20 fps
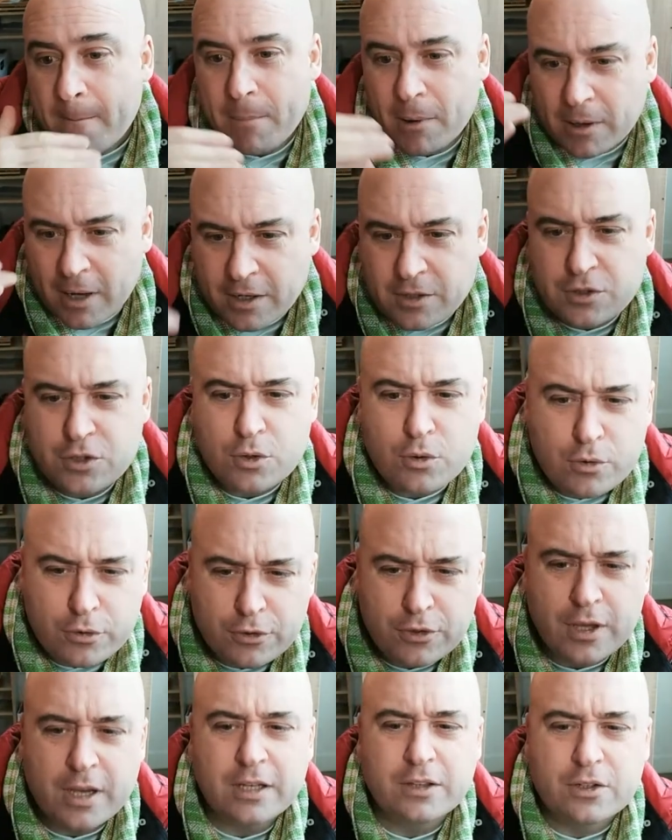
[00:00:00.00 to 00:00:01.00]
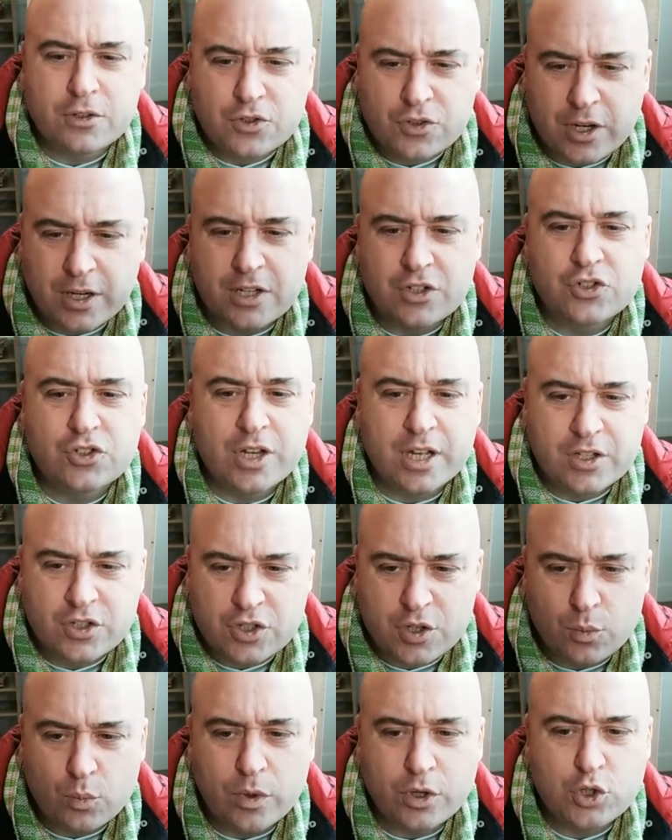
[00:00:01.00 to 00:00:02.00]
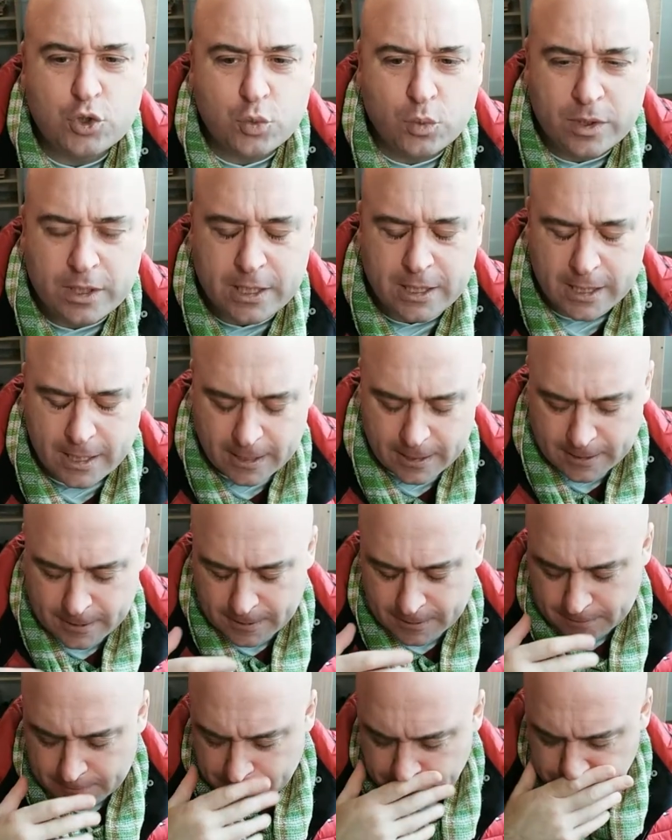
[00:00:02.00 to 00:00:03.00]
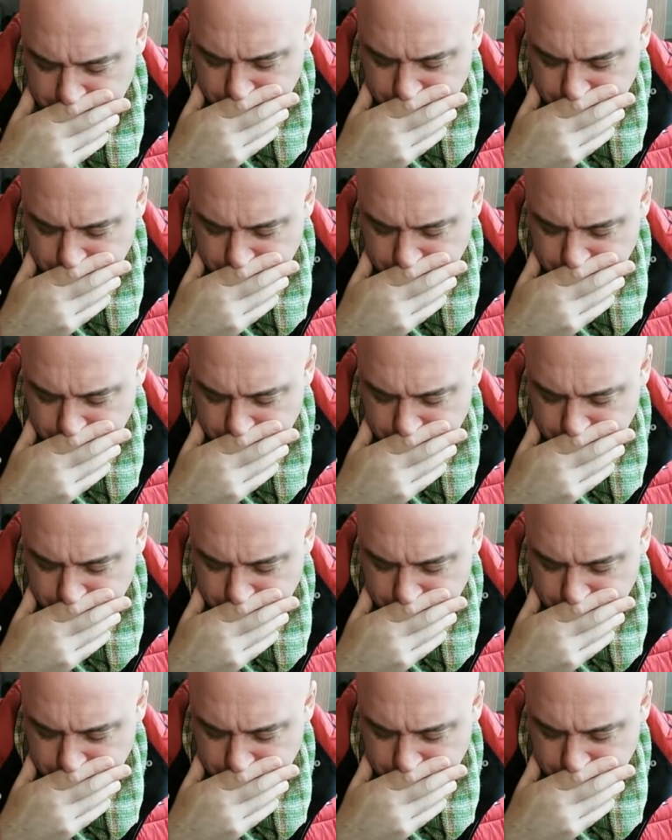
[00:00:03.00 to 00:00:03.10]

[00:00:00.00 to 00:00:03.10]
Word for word: But I do think there's like a sense in which we uh,